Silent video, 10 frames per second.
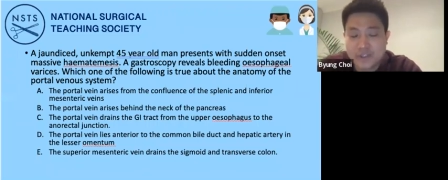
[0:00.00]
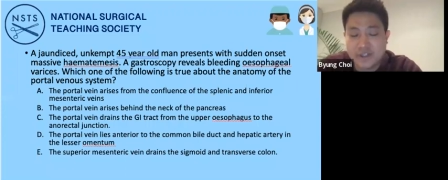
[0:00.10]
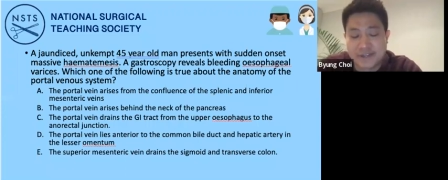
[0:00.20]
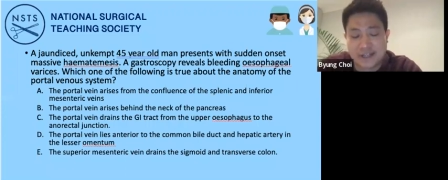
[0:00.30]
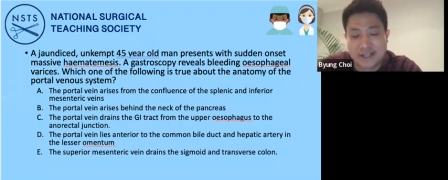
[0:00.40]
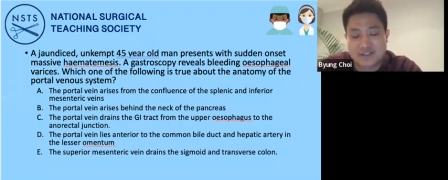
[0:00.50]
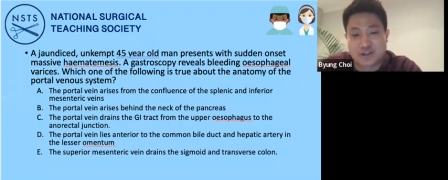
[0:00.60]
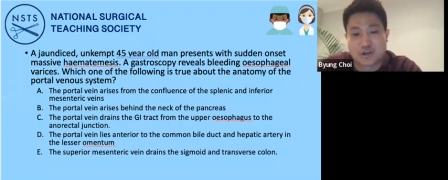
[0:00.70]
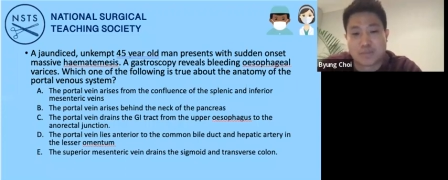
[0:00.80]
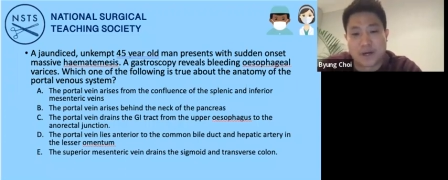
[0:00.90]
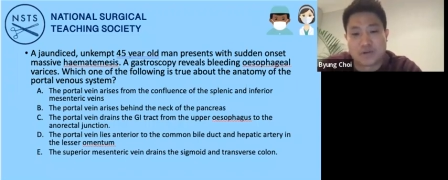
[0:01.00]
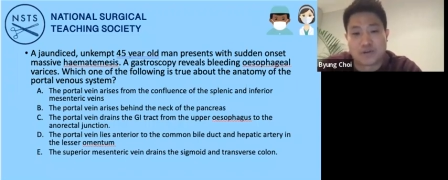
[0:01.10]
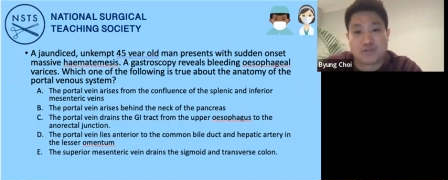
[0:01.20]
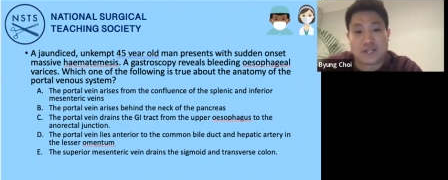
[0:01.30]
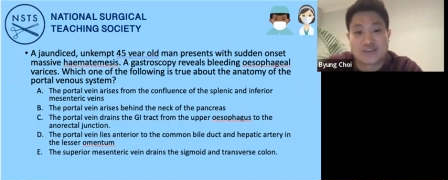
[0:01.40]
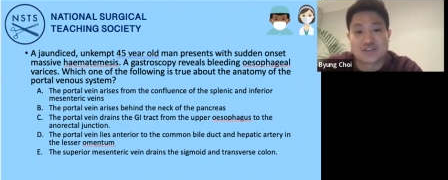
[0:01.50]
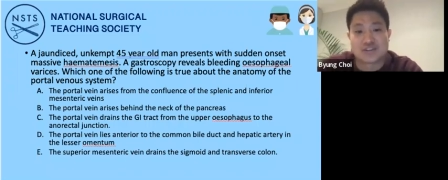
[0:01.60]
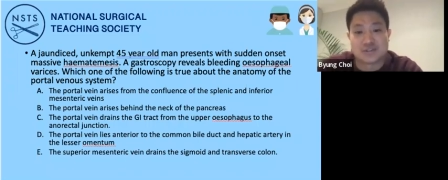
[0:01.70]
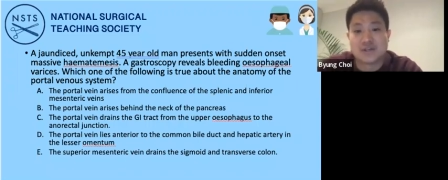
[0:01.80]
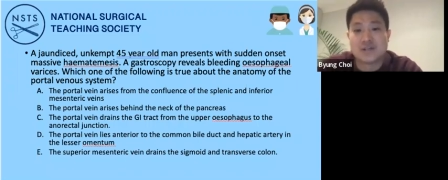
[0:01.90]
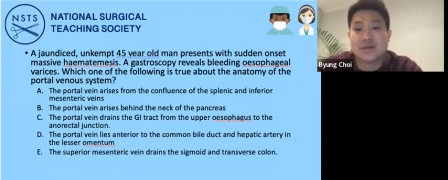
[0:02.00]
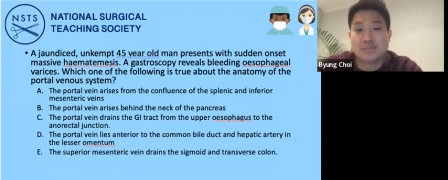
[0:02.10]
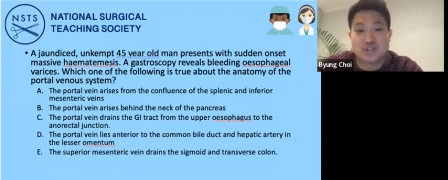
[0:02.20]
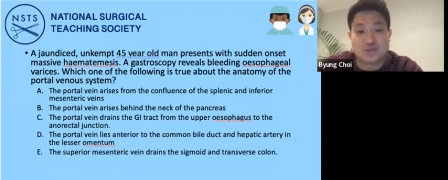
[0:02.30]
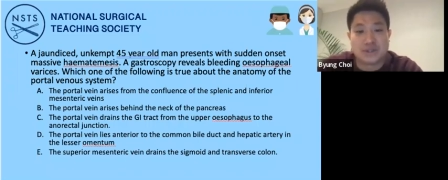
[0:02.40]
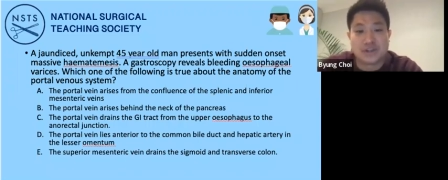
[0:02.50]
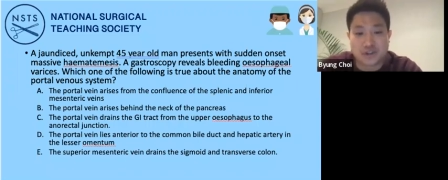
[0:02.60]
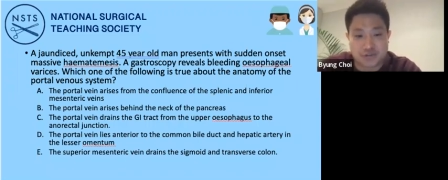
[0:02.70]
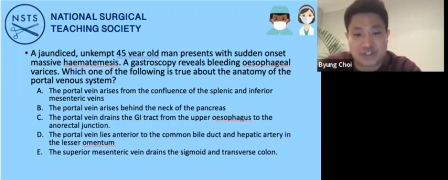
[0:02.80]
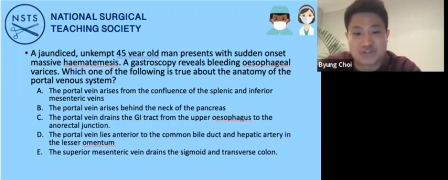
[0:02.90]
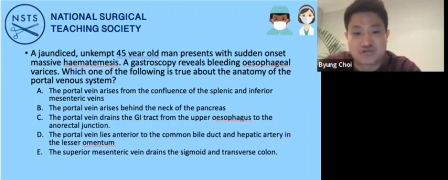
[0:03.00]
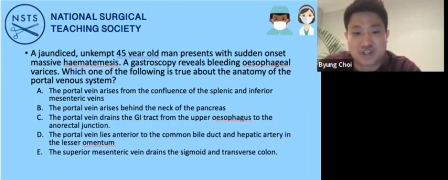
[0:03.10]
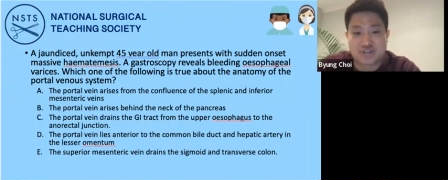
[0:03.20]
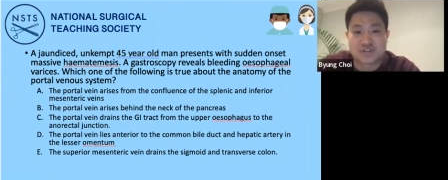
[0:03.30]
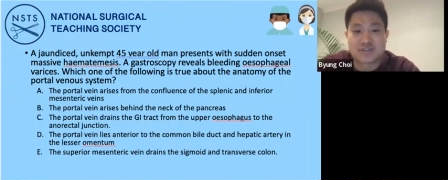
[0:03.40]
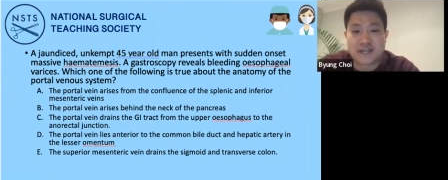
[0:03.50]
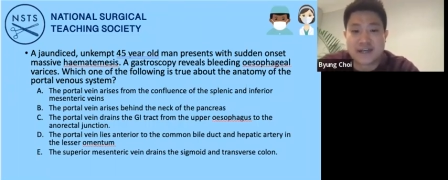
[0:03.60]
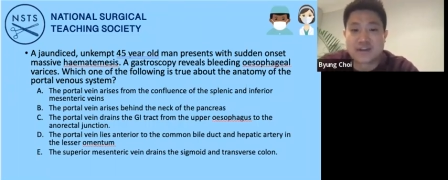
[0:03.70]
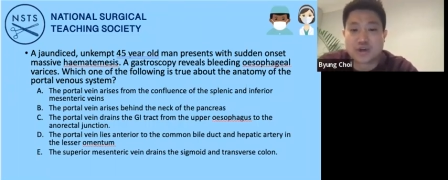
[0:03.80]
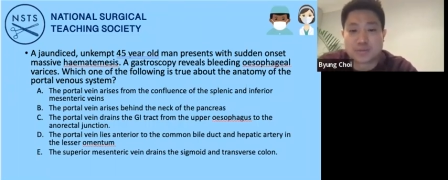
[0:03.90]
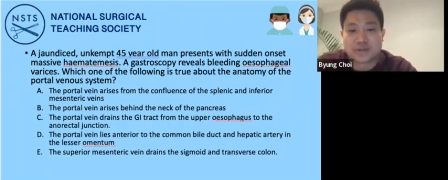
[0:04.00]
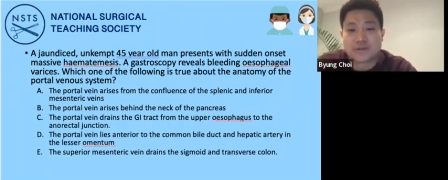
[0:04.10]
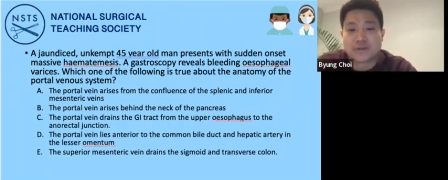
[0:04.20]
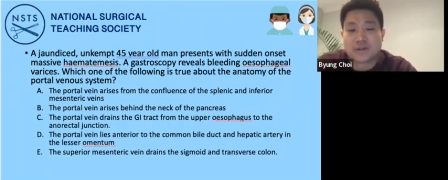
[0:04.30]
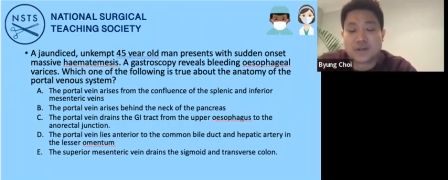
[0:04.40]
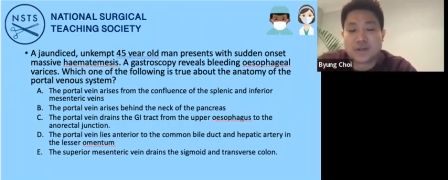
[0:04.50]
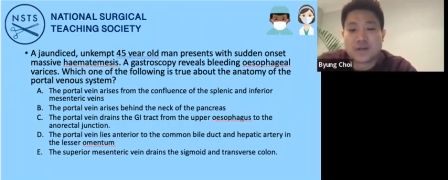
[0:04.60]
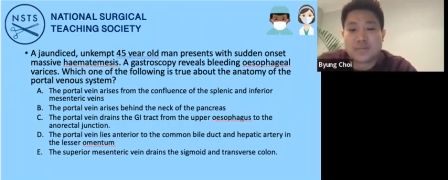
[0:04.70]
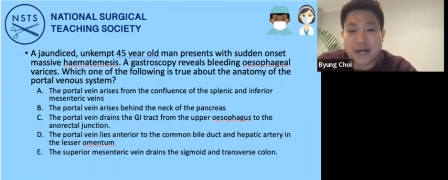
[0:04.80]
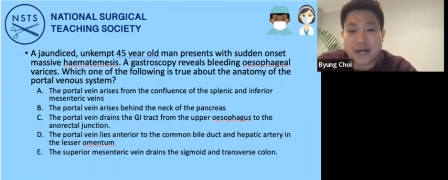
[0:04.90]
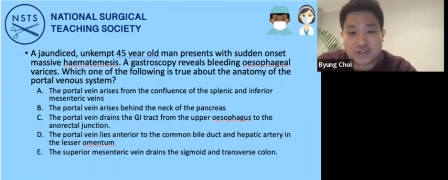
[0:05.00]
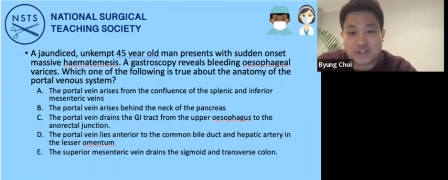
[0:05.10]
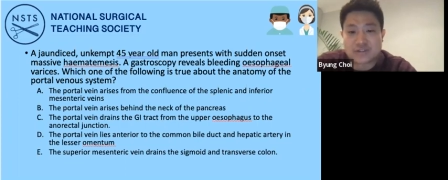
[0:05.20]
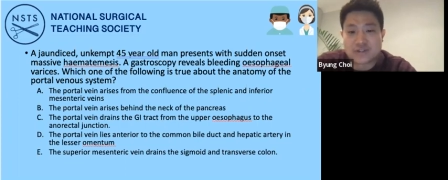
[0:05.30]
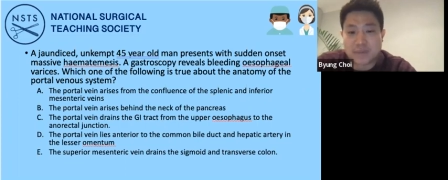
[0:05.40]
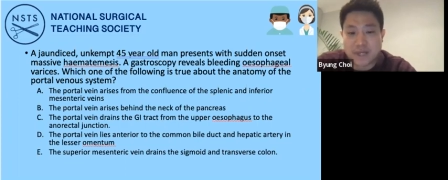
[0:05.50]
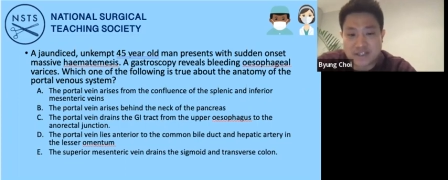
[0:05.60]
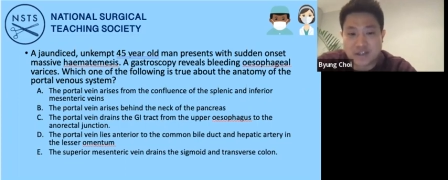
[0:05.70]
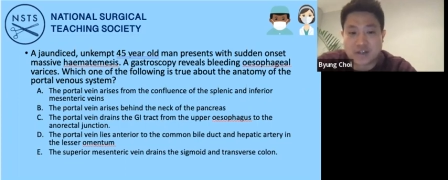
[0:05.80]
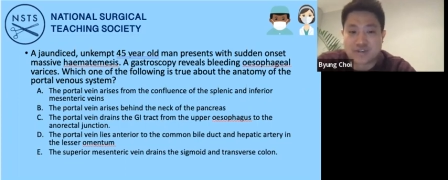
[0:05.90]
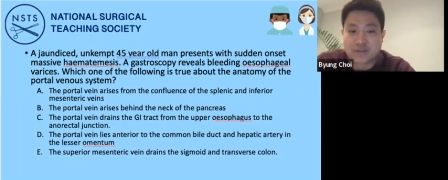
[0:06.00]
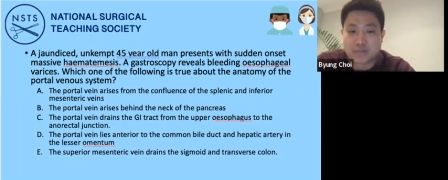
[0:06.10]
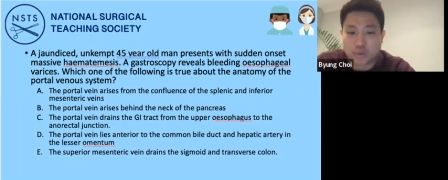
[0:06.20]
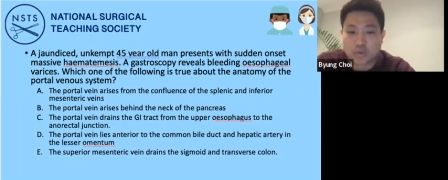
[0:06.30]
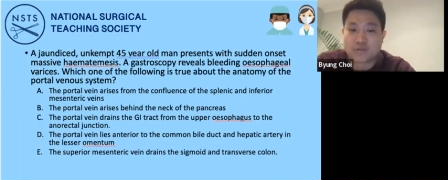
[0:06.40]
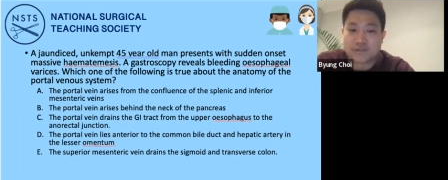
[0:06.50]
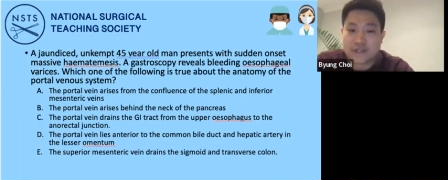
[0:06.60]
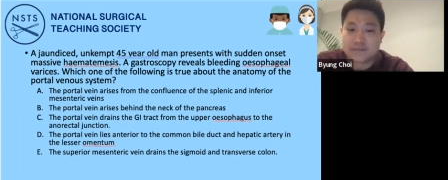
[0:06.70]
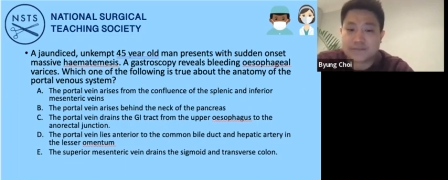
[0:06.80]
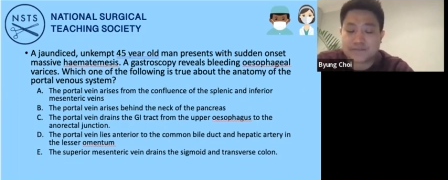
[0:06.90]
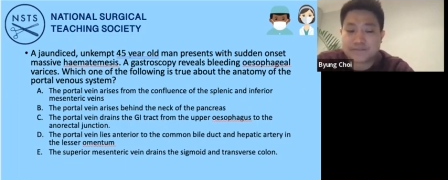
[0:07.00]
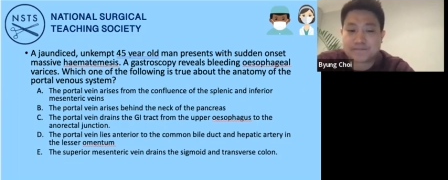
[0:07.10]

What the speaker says: And they'll ask a lot about the relation between the three structures there, the common bile duct, hepatic artery, and the portal vein.